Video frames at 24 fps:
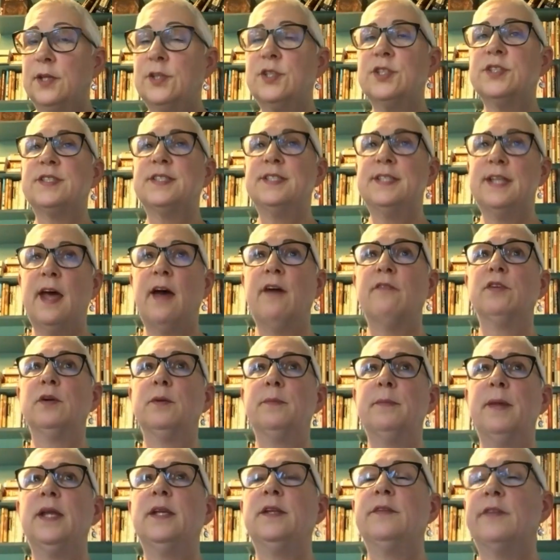They just
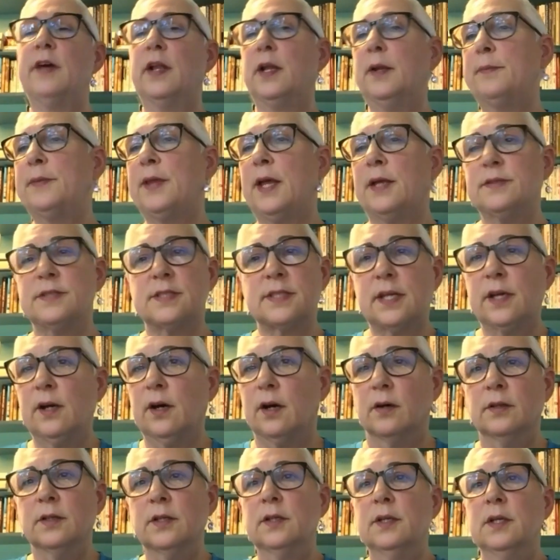never may develop that
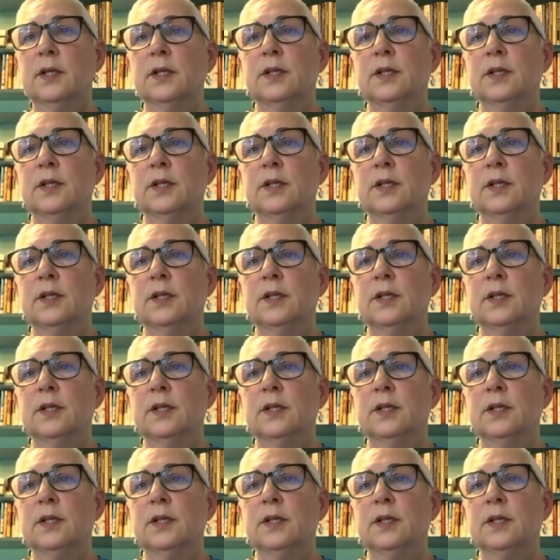skill.